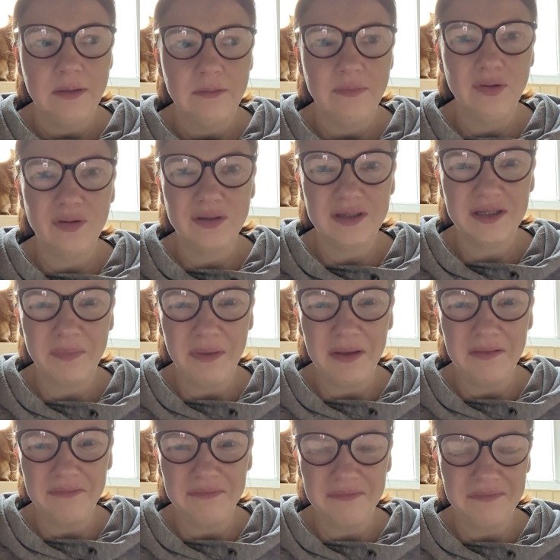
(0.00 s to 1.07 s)
because it's a
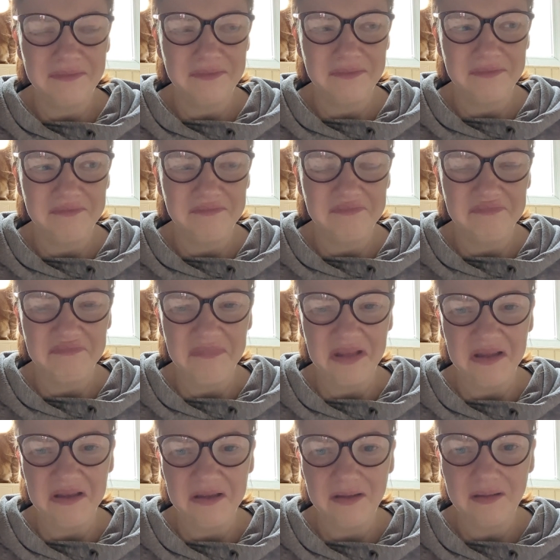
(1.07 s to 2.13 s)
bit
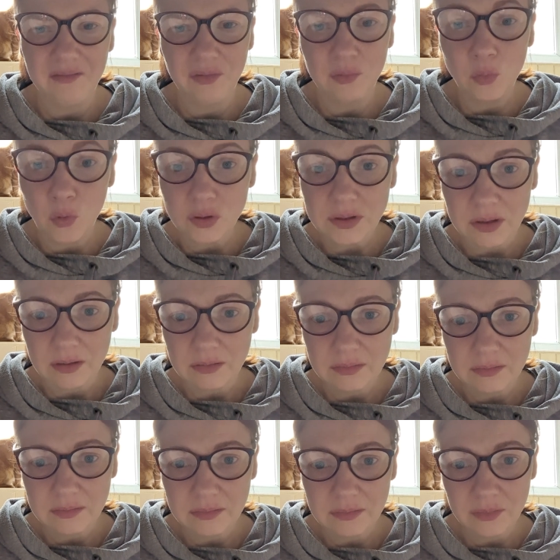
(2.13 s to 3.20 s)
meh with water.
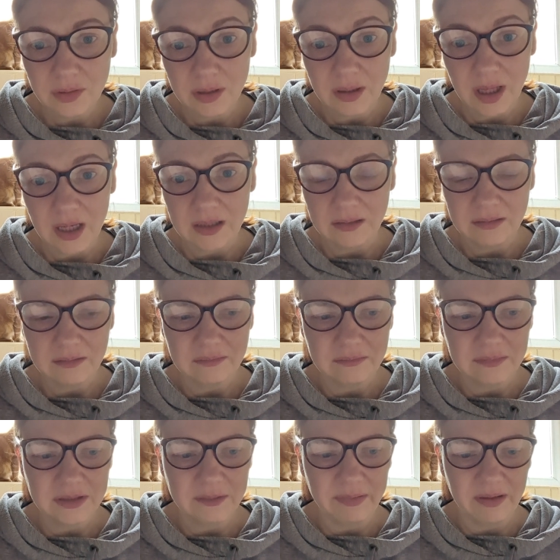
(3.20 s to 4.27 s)
I'm gonna lie,
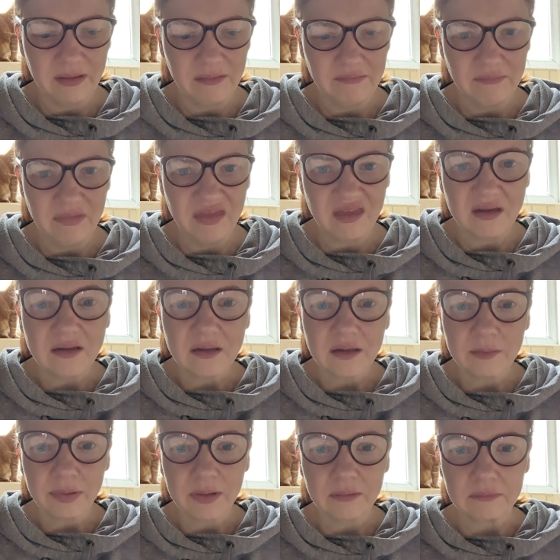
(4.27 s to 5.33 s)
it's a bit thin and
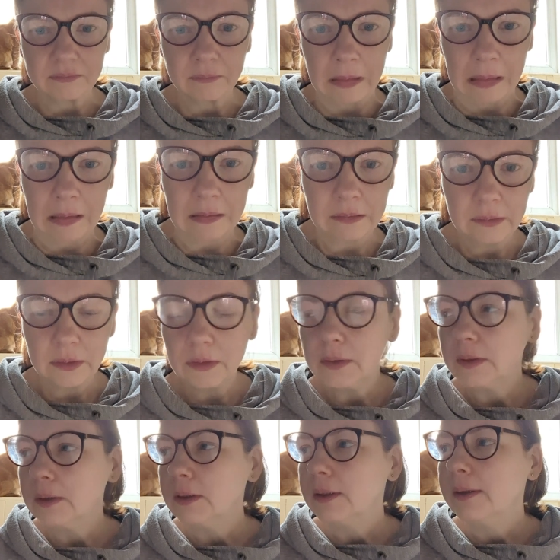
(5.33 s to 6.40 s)
a bit blah.
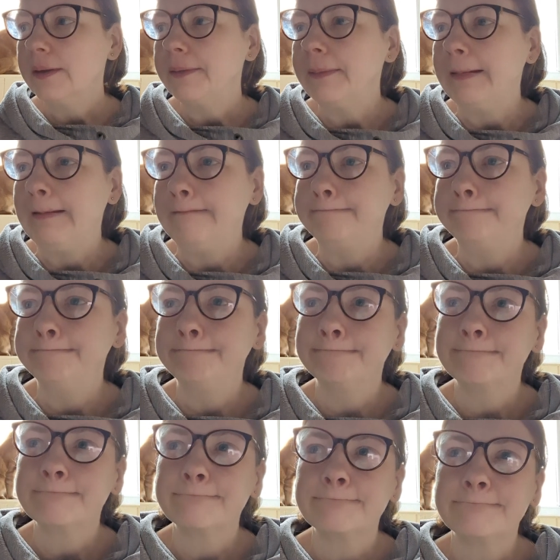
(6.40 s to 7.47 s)

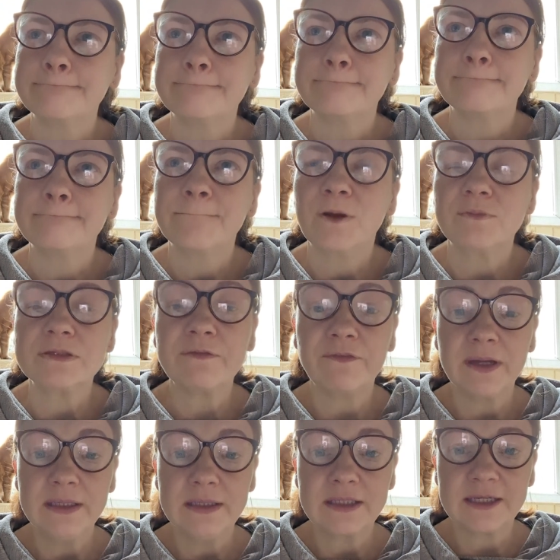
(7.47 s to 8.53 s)
But was
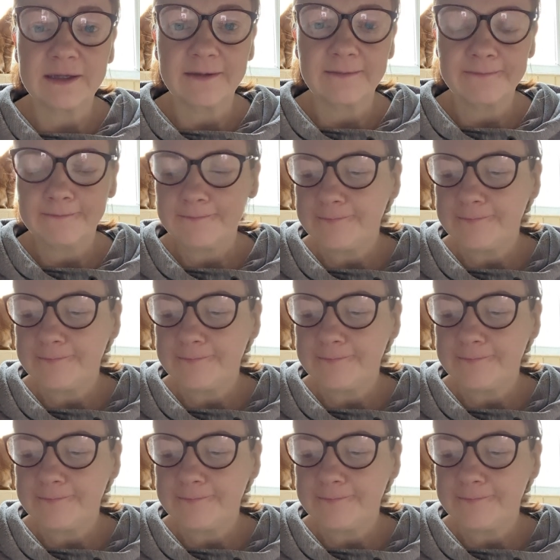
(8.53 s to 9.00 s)
finding